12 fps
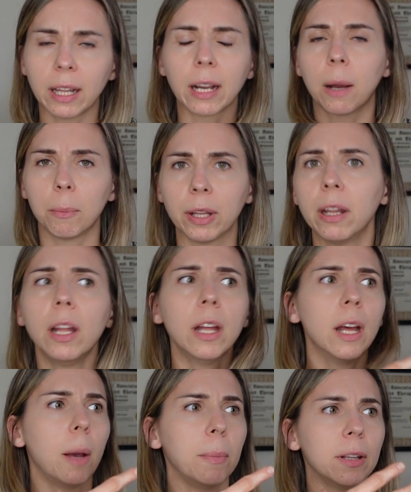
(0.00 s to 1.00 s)
Like, I mean,
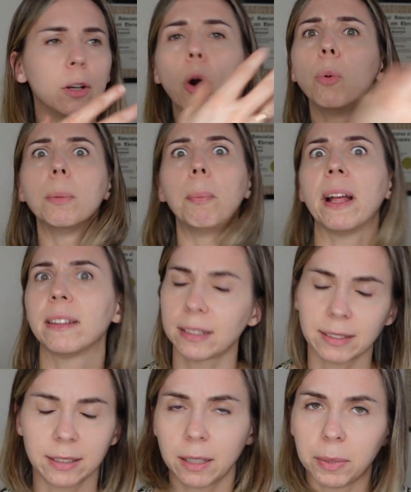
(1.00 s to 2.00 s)
I mean,
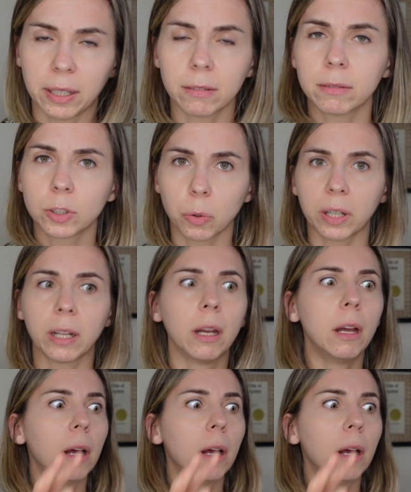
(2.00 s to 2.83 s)
codependency, I mean, sorry.